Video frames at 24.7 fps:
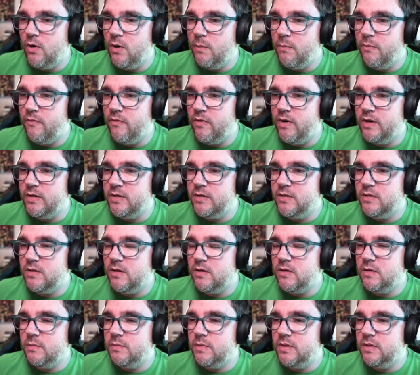I prefer not to
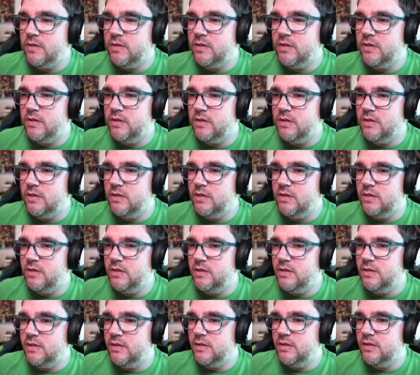talk about it.
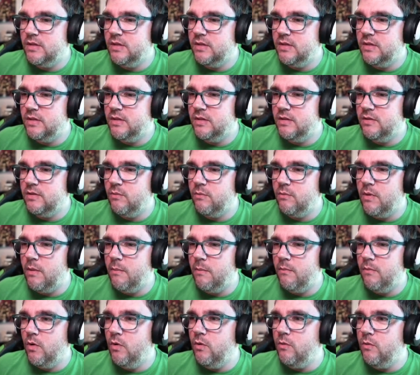Uh, remember.
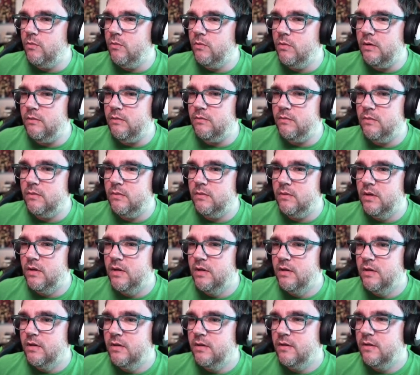Ooh, oh,
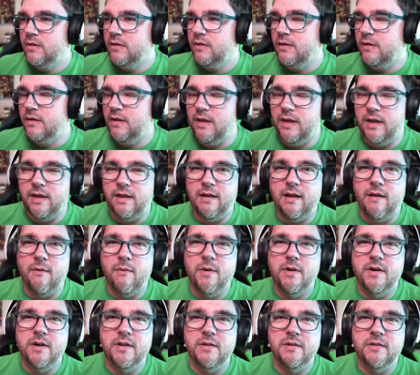I, I,
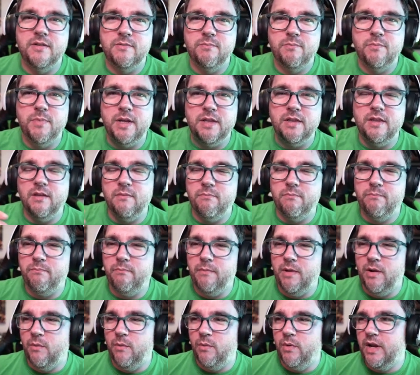wanted to pick the
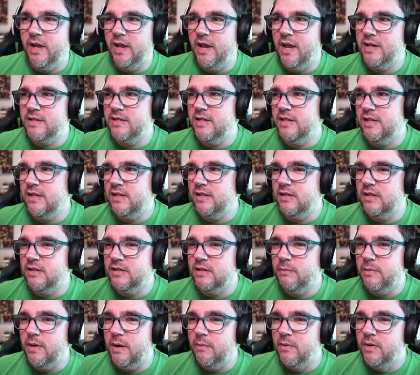middle one. I accidentally clicked
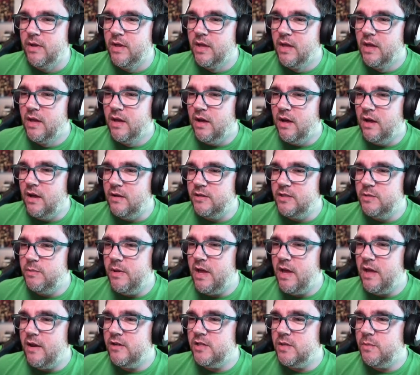the bottom. Uh, to be
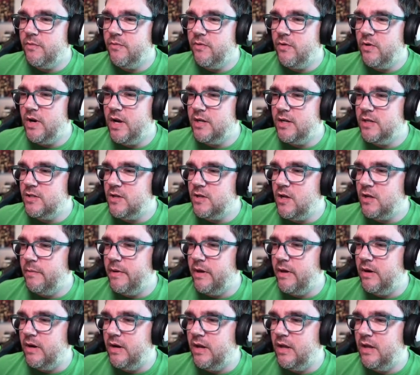honest, I prefer not to talk
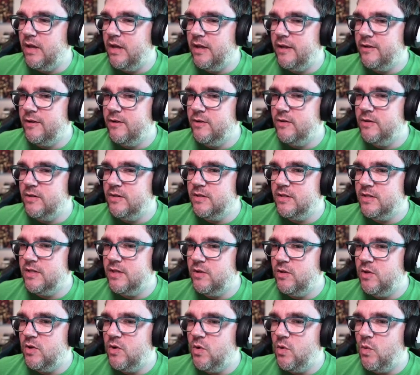about it. I couldn't tell
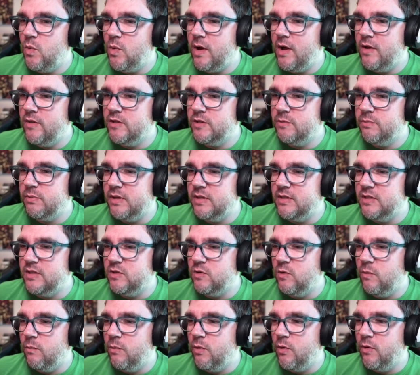you why this place is
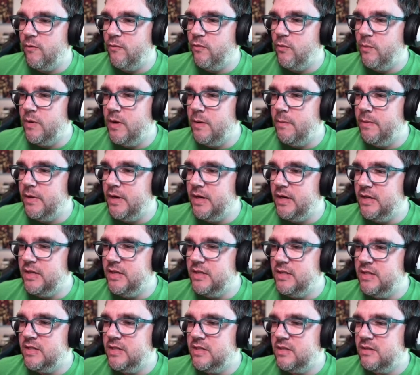so important for me, but it
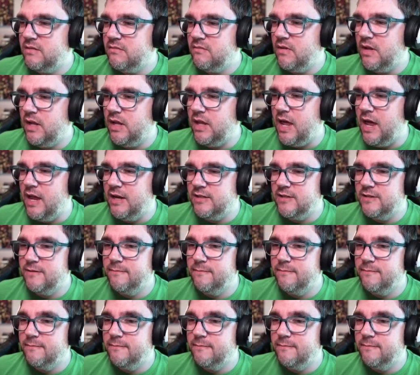is a lot.